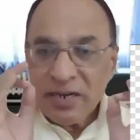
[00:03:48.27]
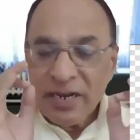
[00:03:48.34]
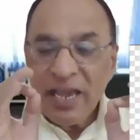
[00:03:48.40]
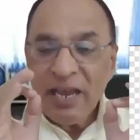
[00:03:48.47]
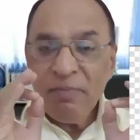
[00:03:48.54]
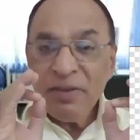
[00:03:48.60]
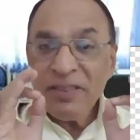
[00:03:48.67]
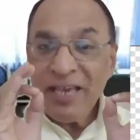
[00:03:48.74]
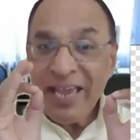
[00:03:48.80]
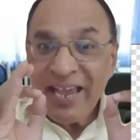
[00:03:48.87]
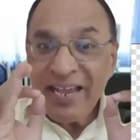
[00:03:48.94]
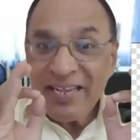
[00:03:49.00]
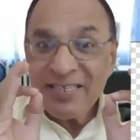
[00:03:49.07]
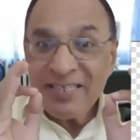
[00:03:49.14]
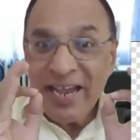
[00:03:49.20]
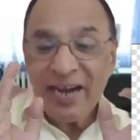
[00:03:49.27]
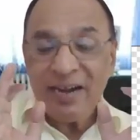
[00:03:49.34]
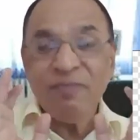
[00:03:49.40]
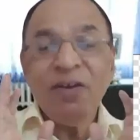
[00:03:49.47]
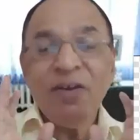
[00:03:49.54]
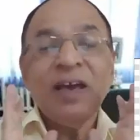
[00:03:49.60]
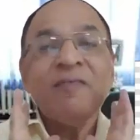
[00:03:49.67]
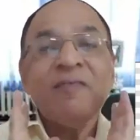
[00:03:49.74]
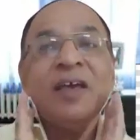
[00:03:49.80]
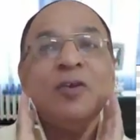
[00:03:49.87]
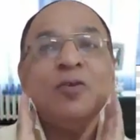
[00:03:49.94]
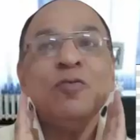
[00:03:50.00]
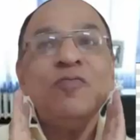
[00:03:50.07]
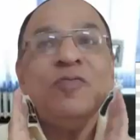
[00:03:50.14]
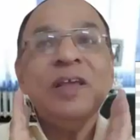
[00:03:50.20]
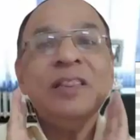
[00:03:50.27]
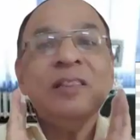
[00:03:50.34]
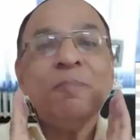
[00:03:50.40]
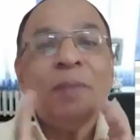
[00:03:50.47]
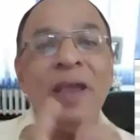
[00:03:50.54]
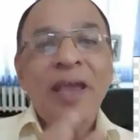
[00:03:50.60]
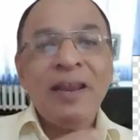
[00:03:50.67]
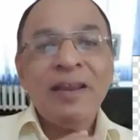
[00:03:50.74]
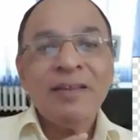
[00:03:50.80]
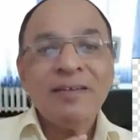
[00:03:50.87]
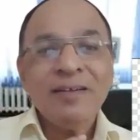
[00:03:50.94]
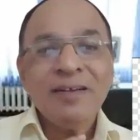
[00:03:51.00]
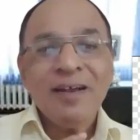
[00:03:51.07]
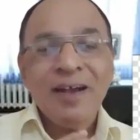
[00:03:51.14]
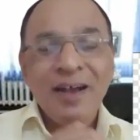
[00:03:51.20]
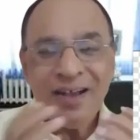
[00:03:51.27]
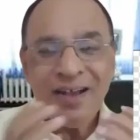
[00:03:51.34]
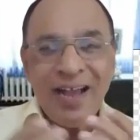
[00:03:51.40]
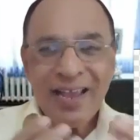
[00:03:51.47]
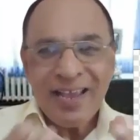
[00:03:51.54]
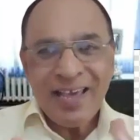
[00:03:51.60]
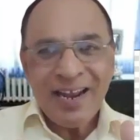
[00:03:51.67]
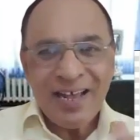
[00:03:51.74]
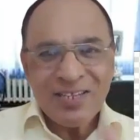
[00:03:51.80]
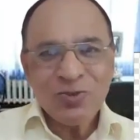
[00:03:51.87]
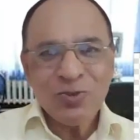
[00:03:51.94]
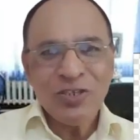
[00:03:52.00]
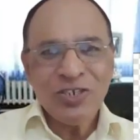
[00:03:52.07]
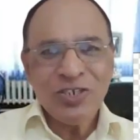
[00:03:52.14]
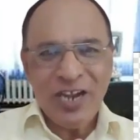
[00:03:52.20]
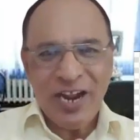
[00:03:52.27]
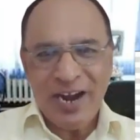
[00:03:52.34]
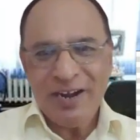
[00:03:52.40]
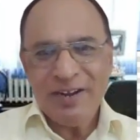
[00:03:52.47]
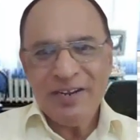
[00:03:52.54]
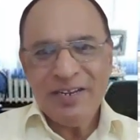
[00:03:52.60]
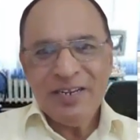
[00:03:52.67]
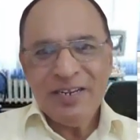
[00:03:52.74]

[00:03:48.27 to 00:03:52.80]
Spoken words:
Tell me the exact where you feel the pain. I can ask to the child.